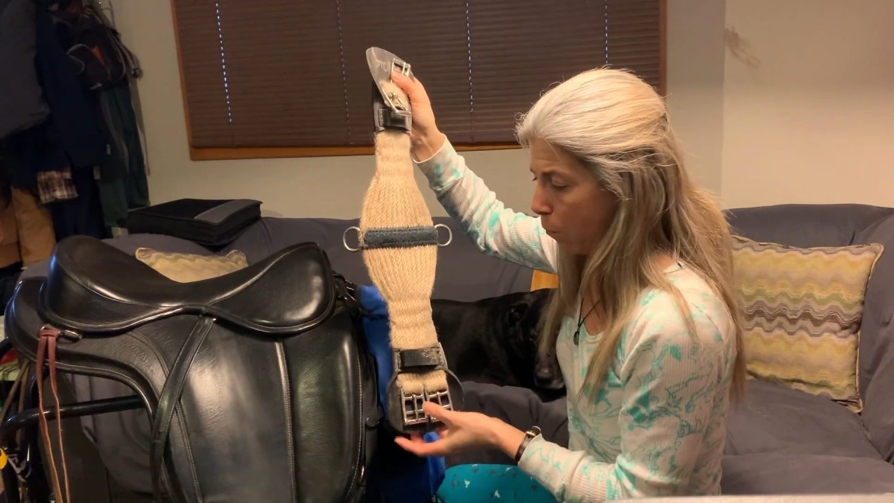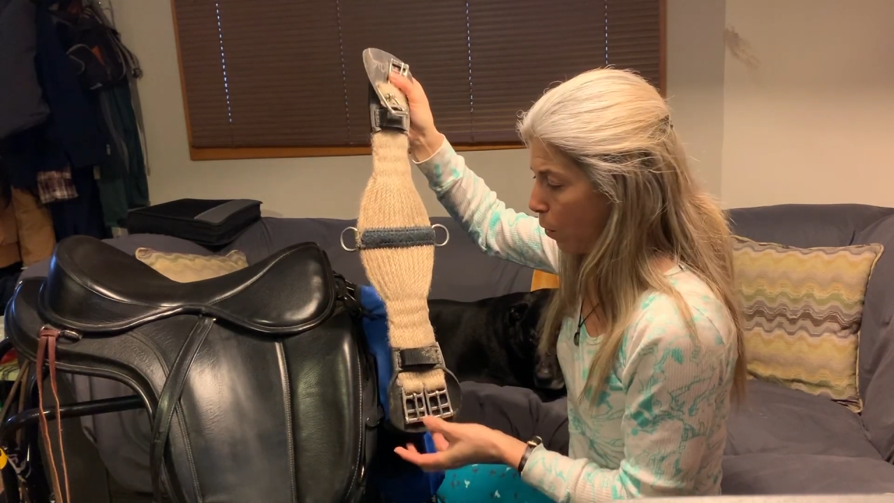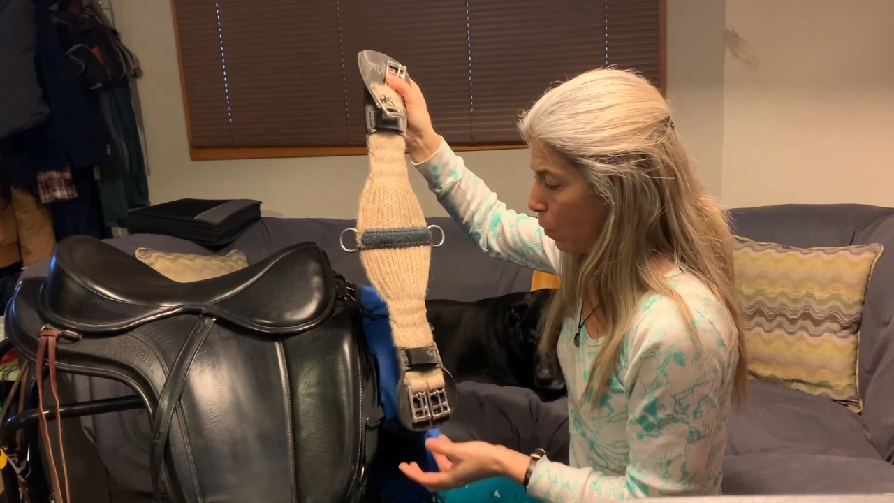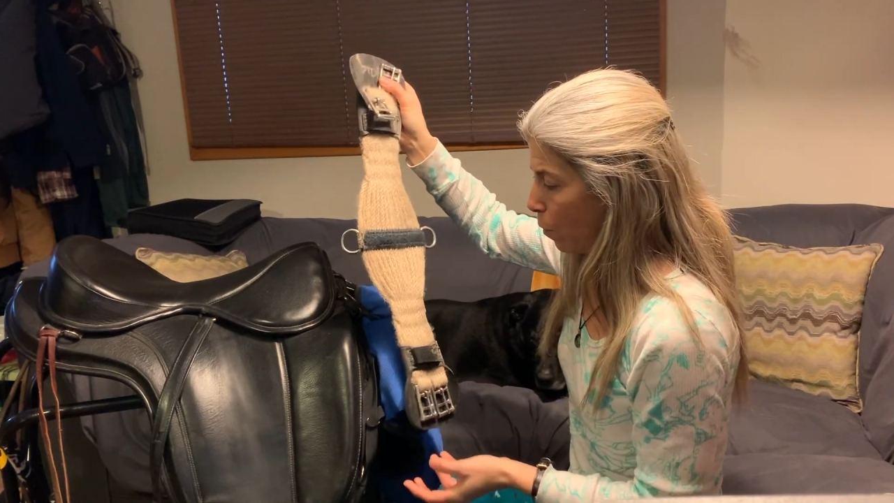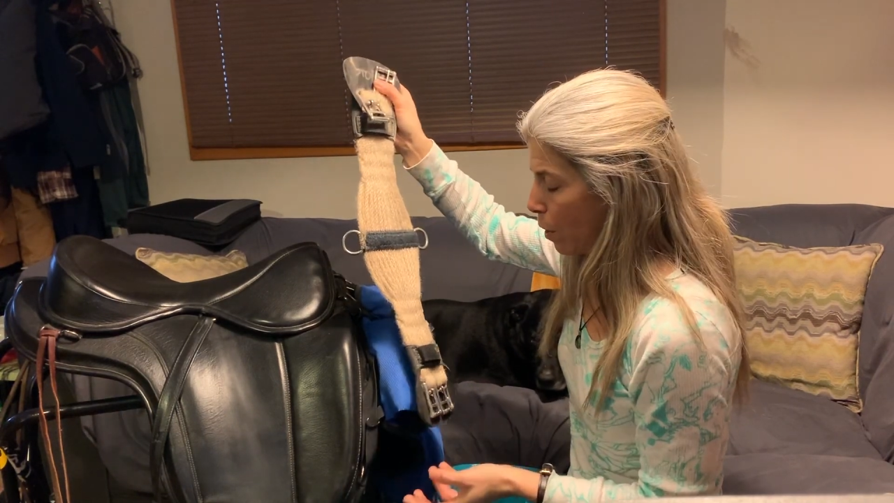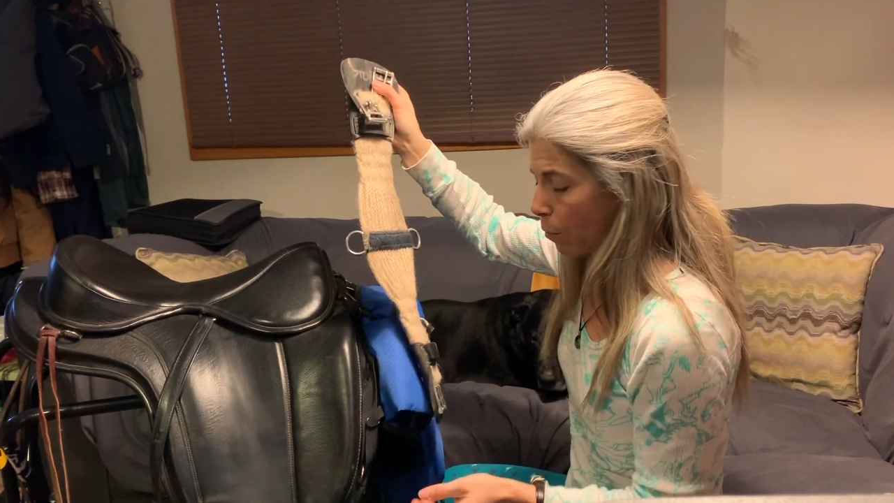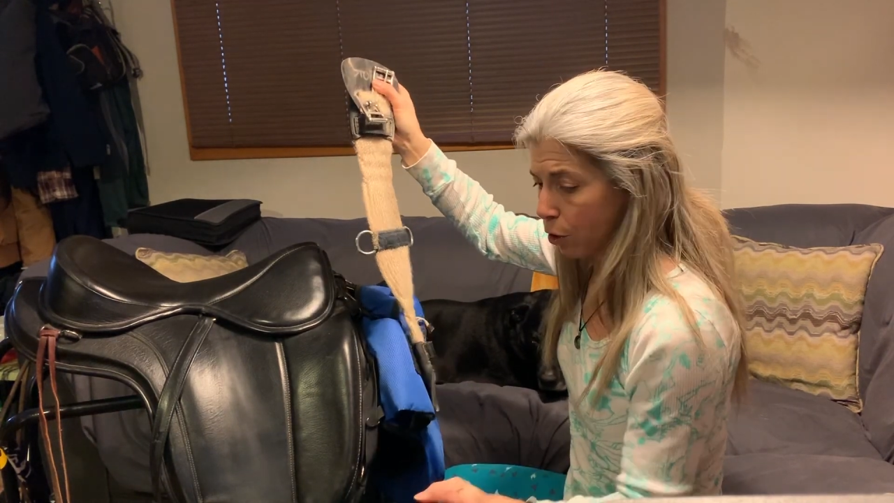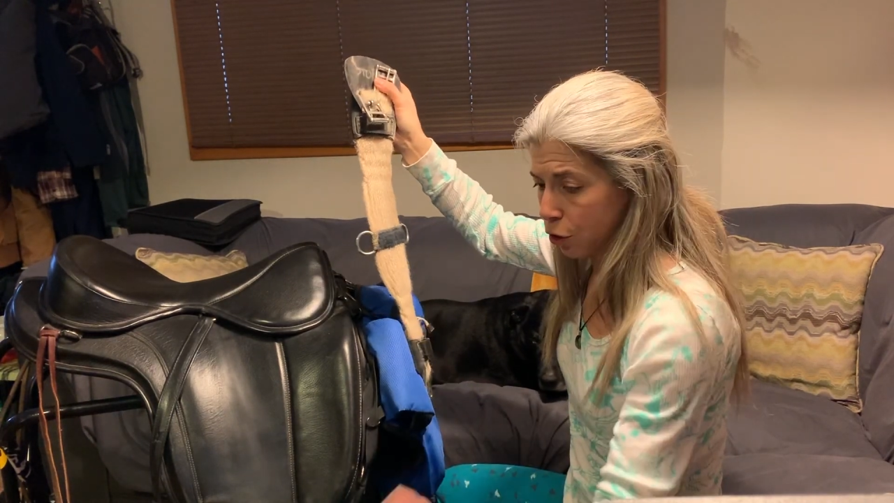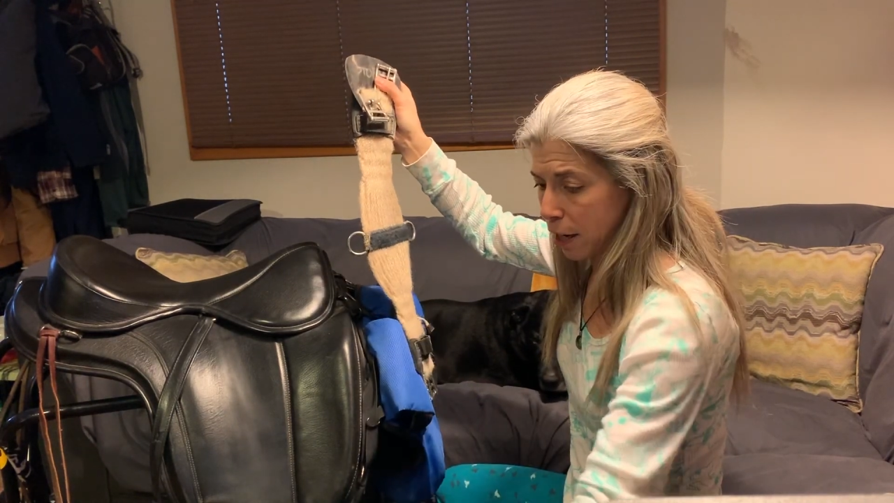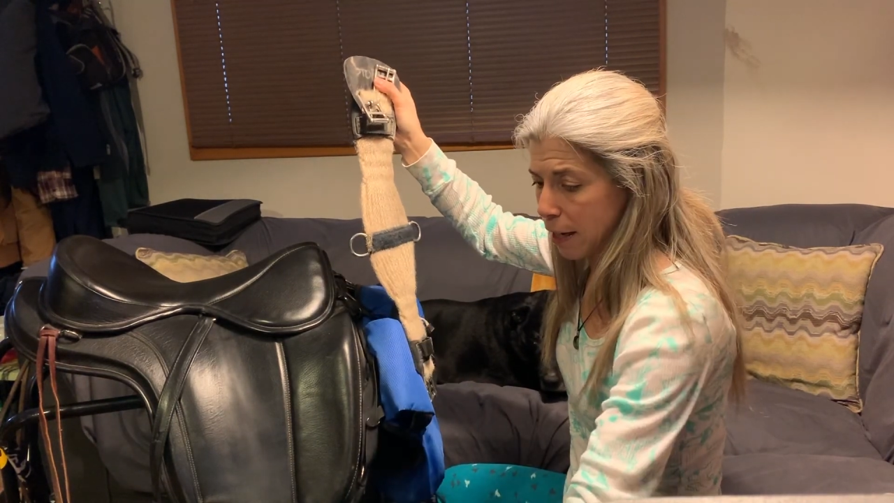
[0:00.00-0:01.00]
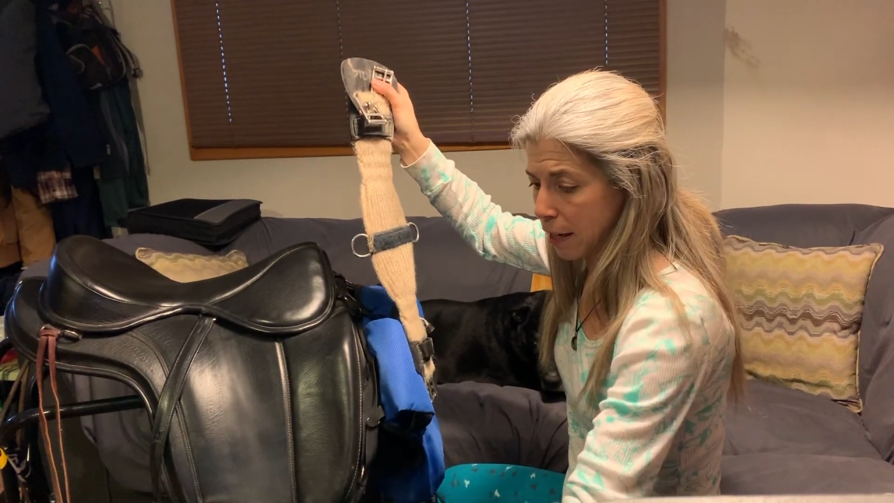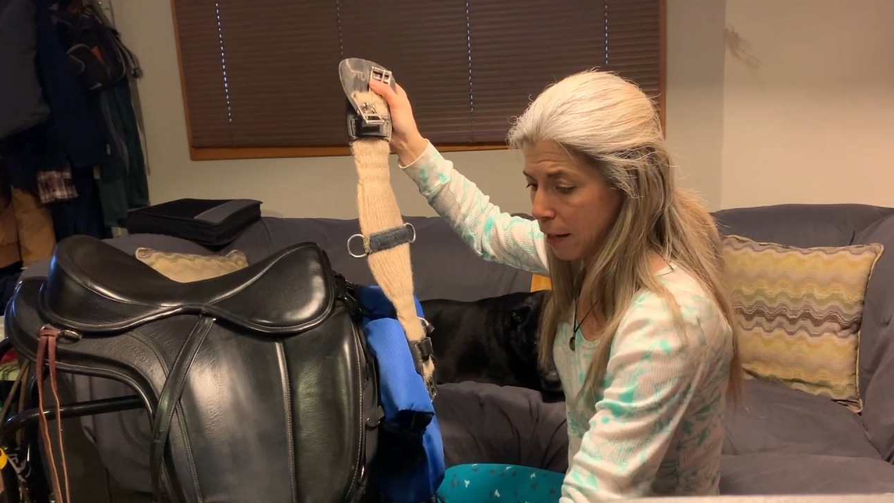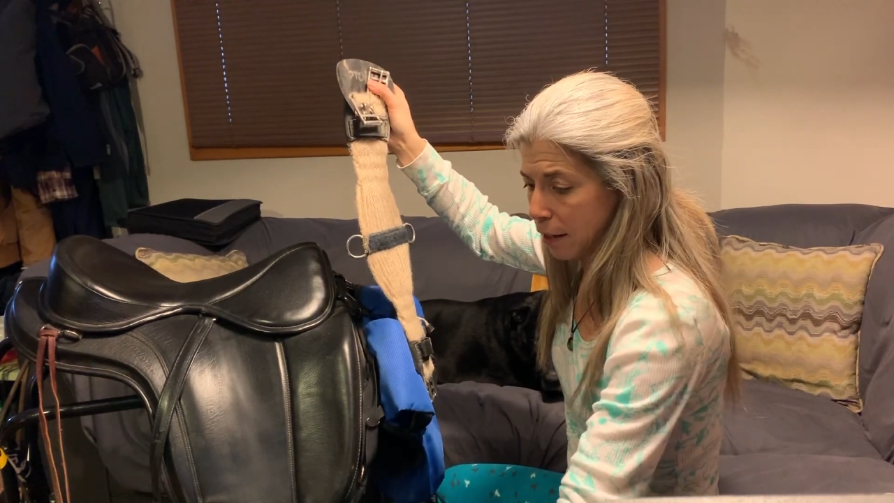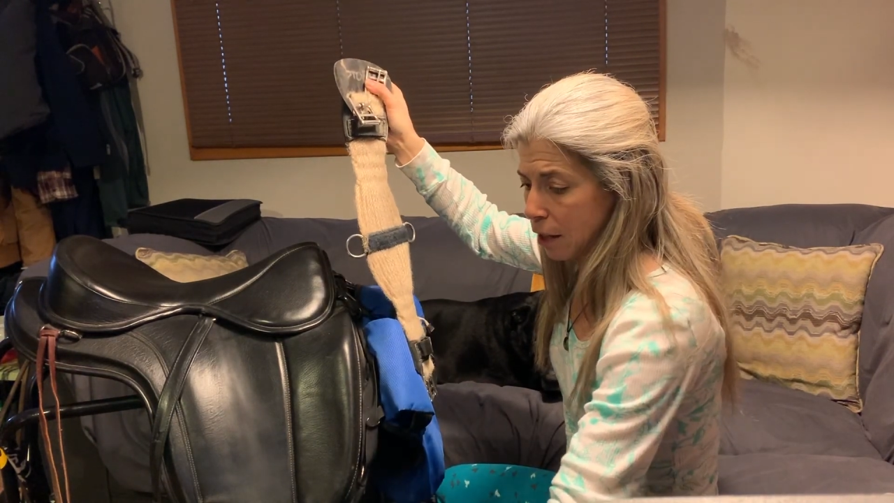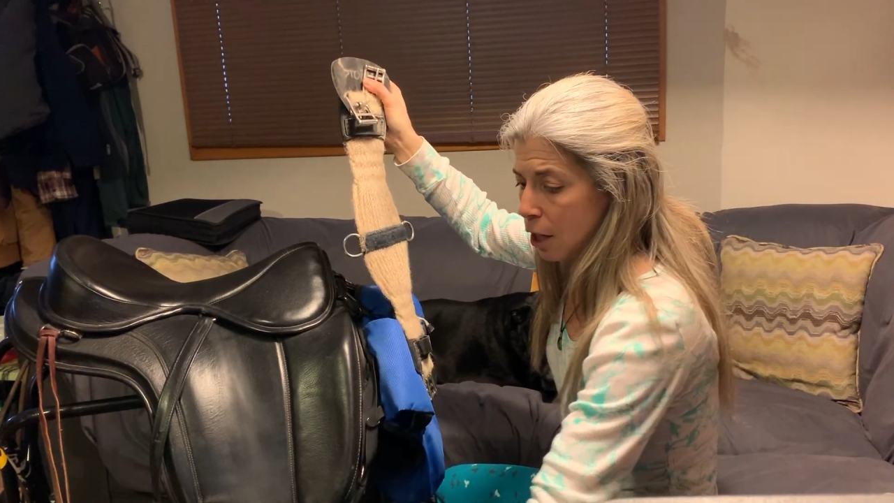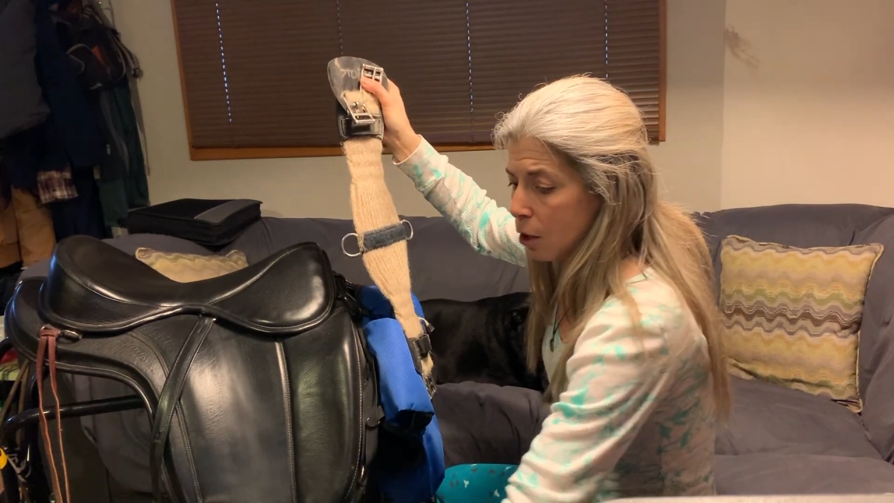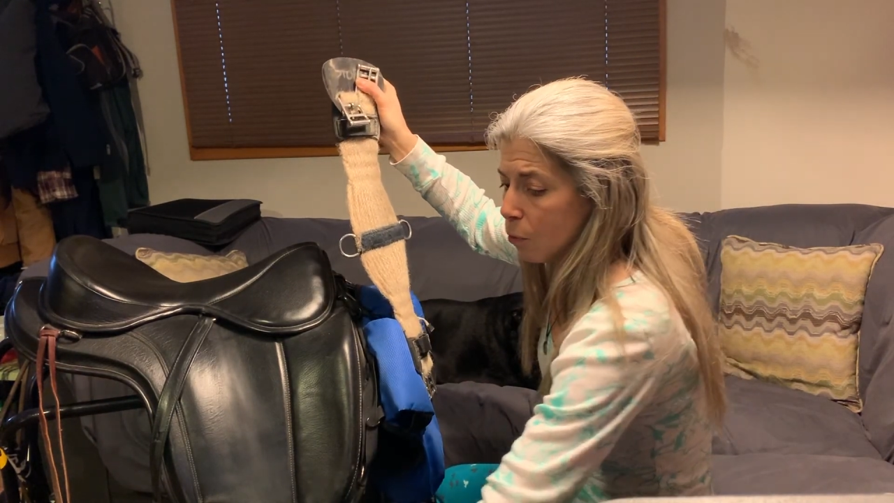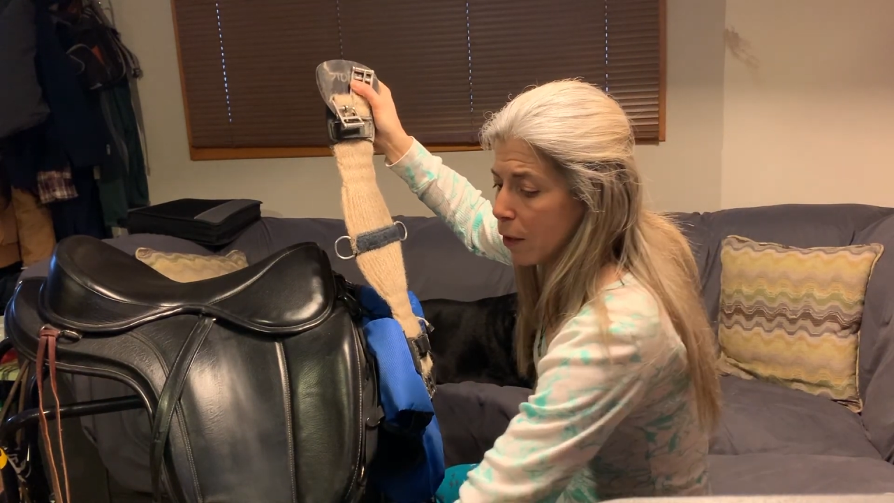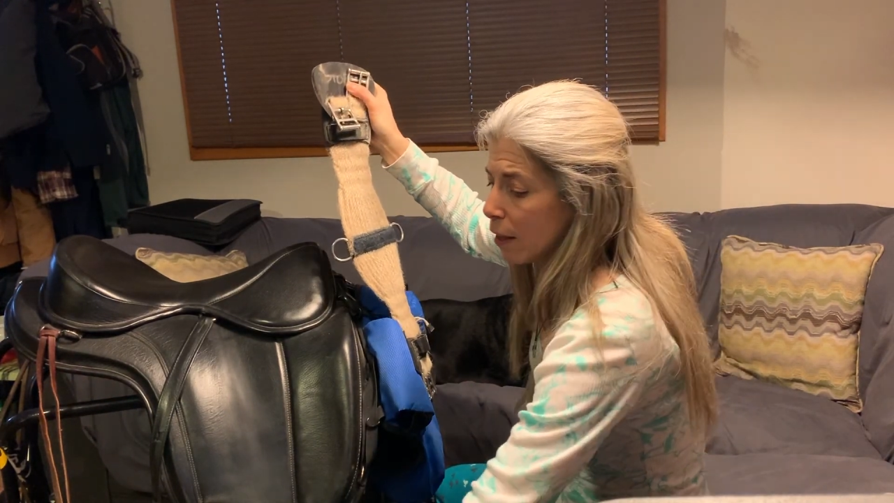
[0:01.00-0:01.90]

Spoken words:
when we were training with